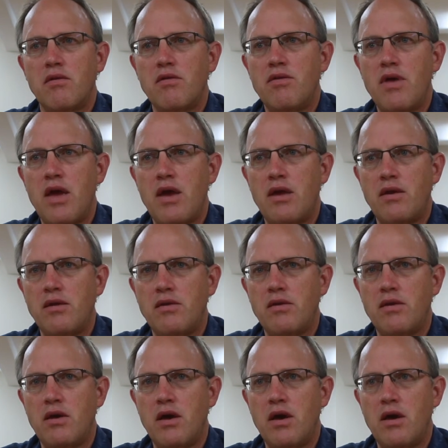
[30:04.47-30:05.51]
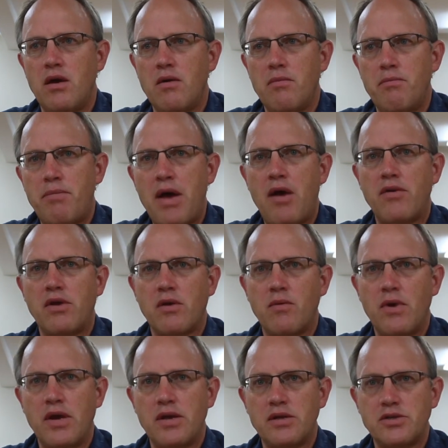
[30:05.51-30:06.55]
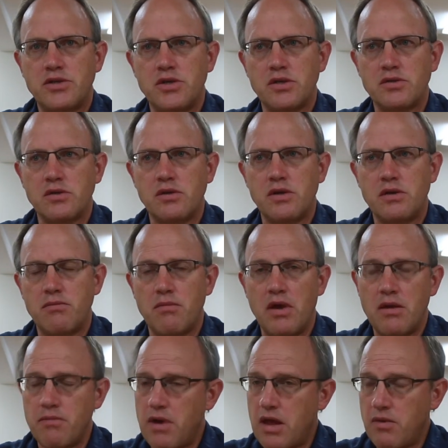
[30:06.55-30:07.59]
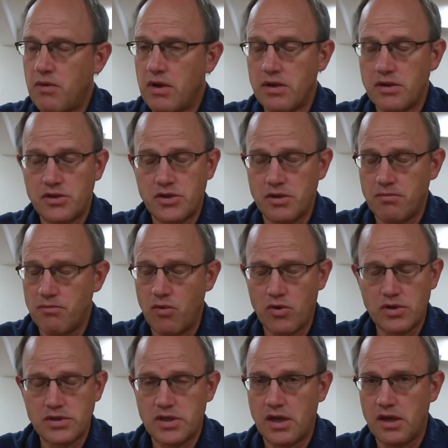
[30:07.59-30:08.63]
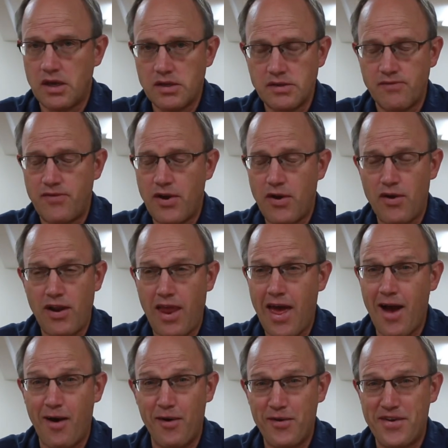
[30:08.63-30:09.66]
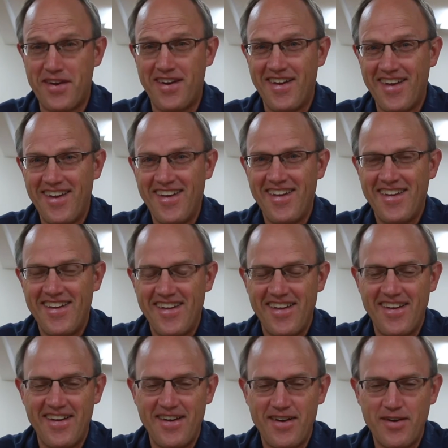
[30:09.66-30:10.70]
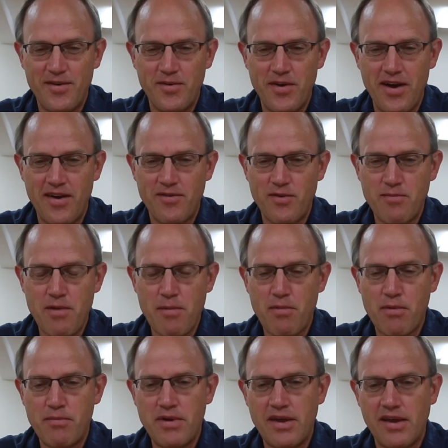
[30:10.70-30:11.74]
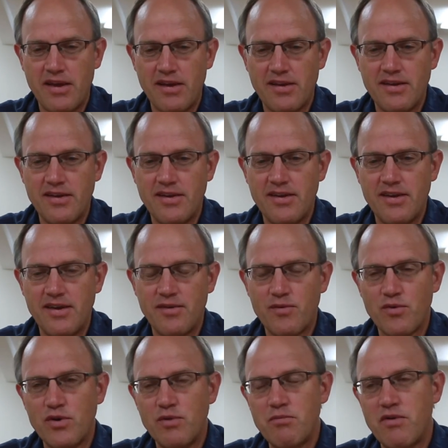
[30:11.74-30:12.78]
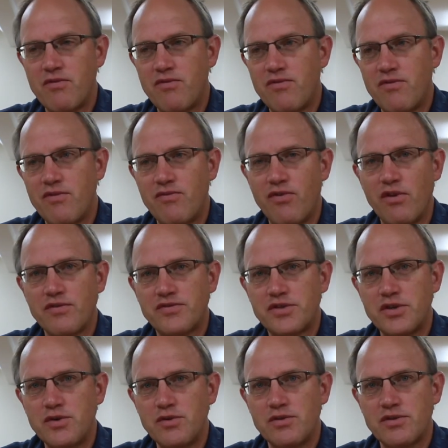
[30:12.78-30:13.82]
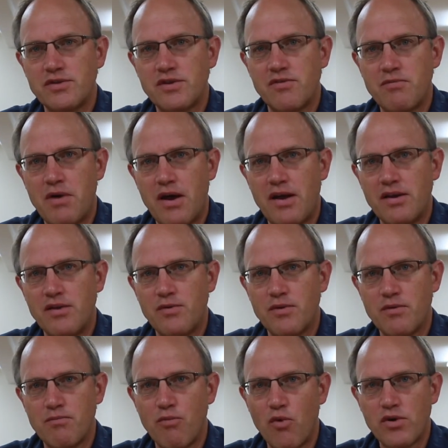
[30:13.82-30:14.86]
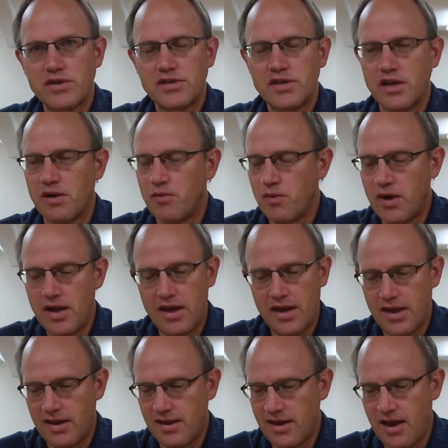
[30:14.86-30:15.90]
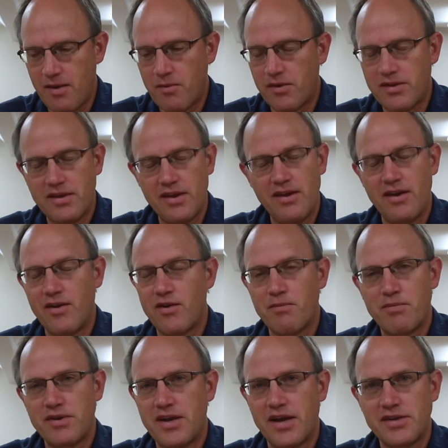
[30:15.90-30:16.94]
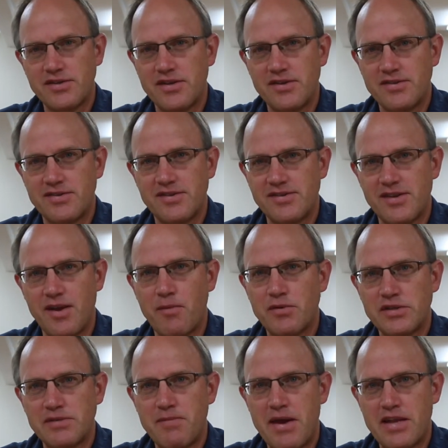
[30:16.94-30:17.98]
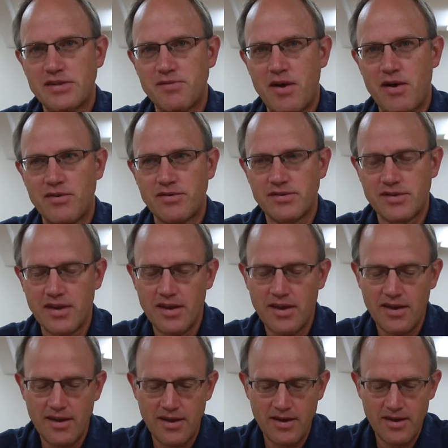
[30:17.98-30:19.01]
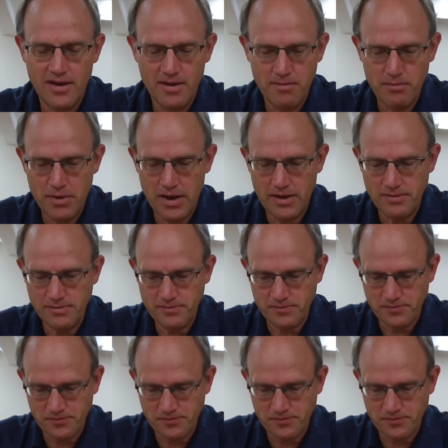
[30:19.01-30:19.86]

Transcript: than pounding away at a chisel. And by the way, mortising is very loud. I remember being in a room of full of students of mine who were mortising away, and I wanted the hearing protection. It's almost as bad as routers. But